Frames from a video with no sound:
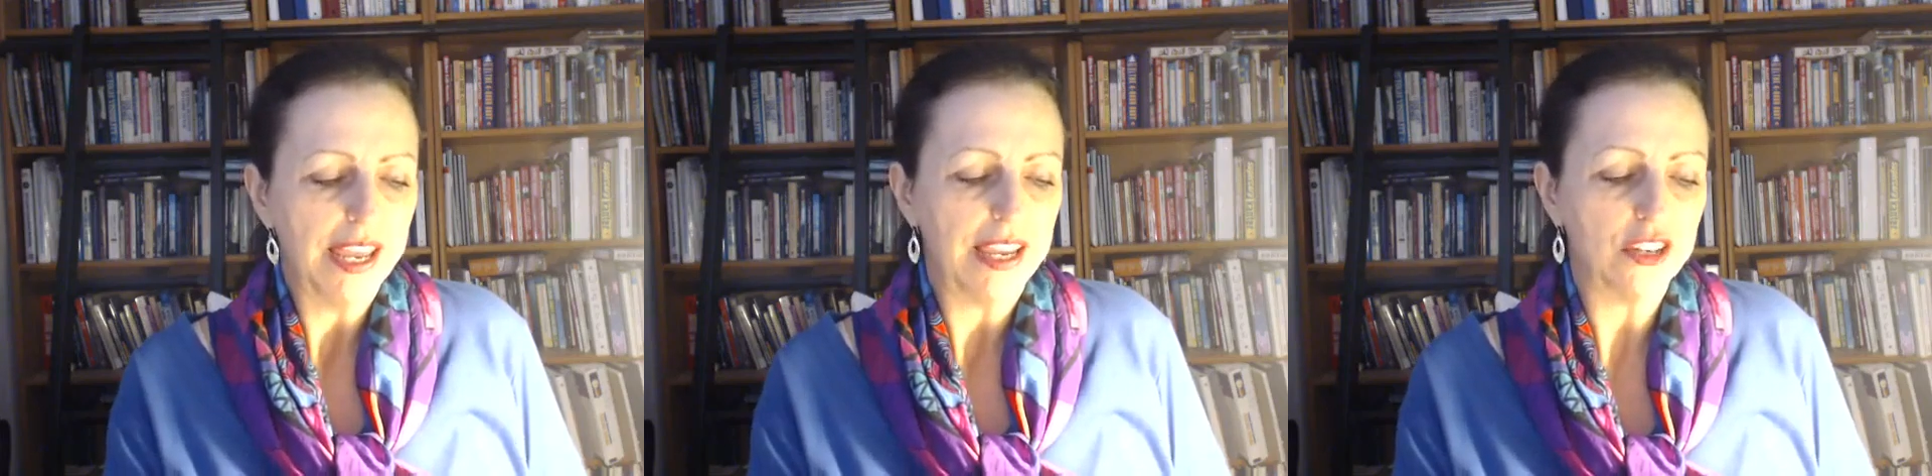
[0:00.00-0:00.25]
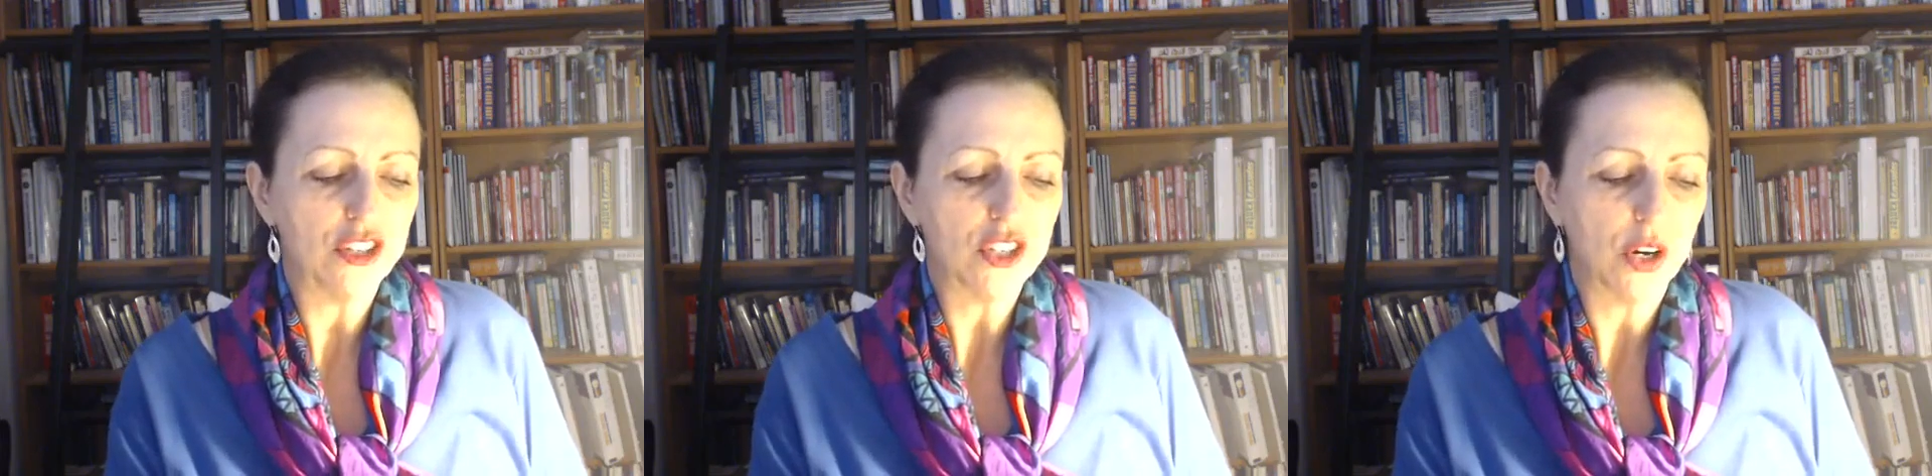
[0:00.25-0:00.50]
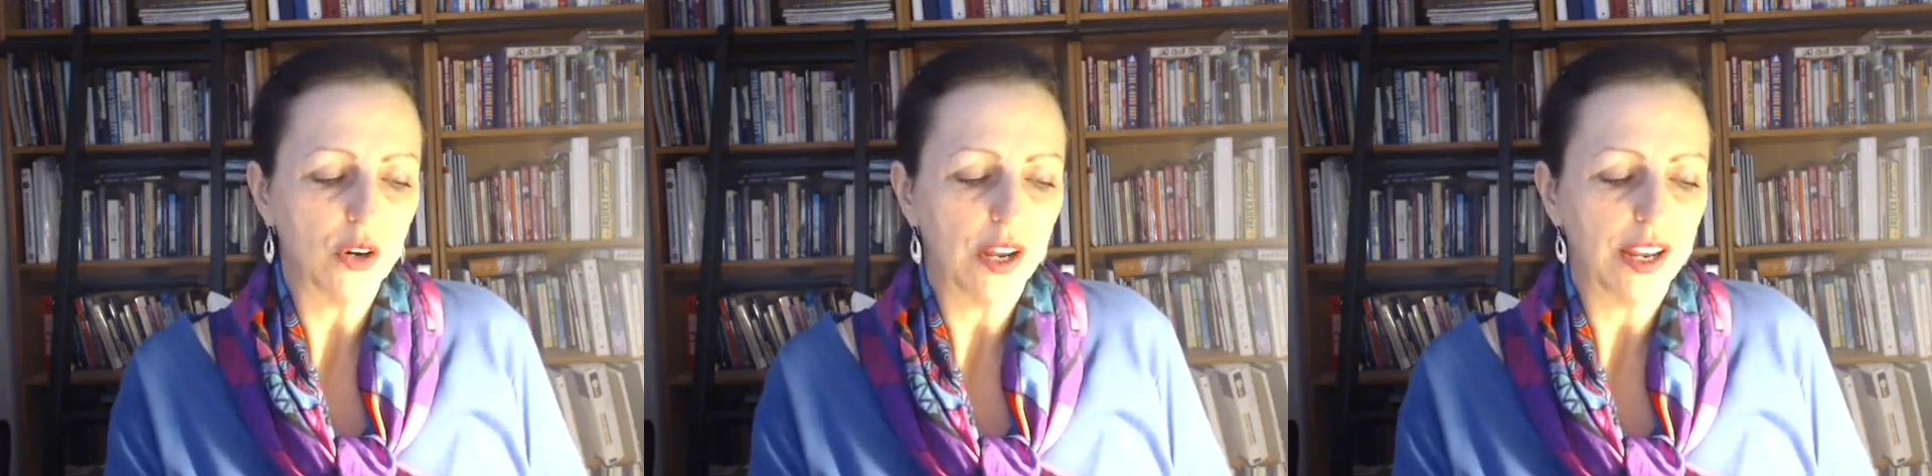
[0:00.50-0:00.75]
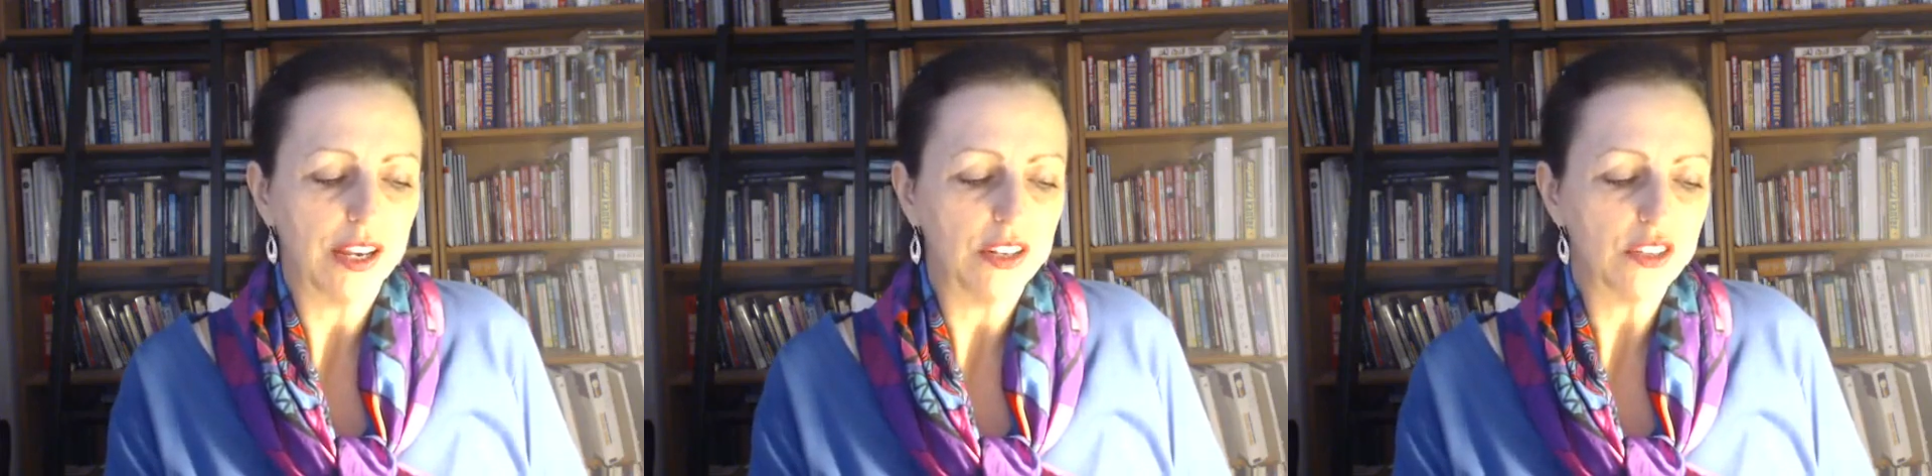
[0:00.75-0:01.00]
in show
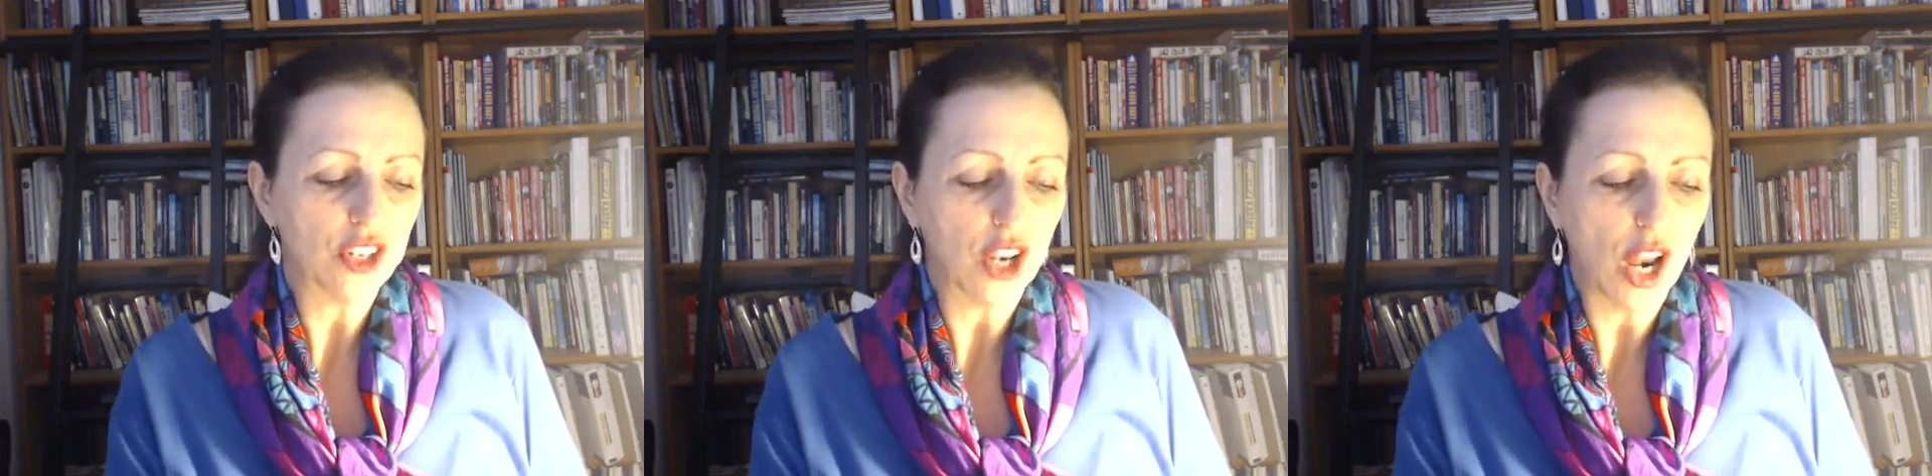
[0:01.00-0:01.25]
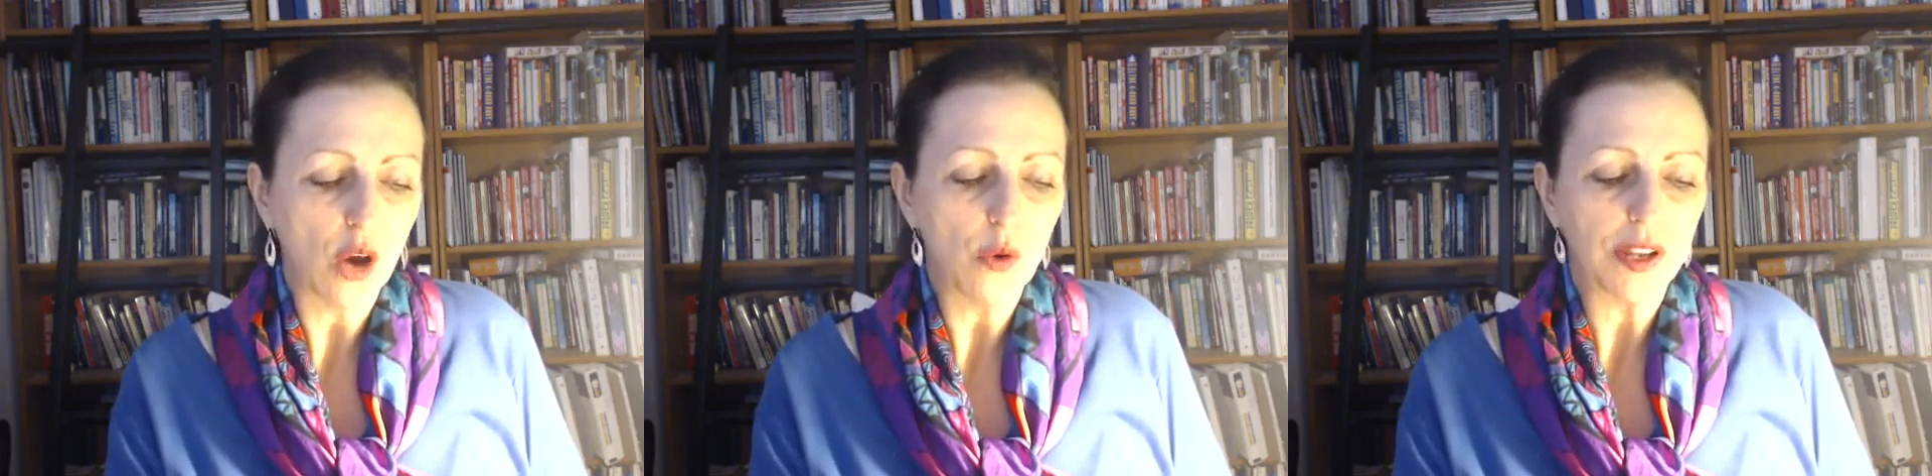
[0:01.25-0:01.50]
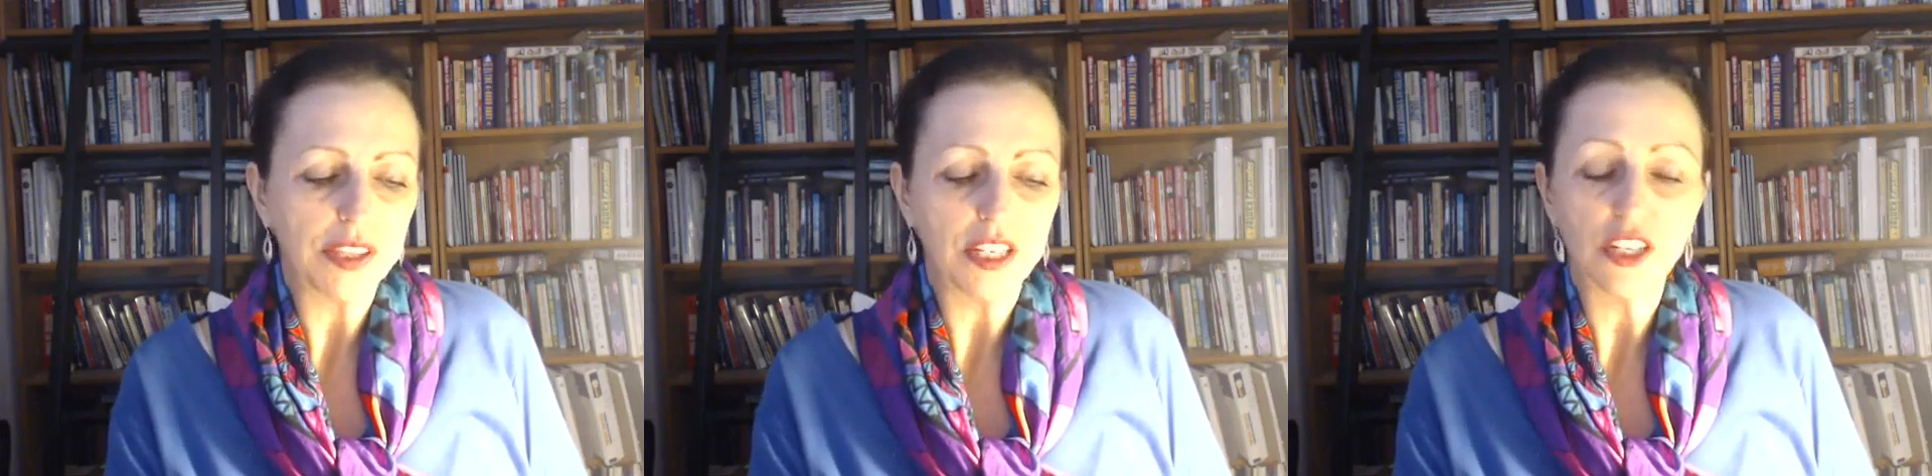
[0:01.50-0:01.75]
in slowing the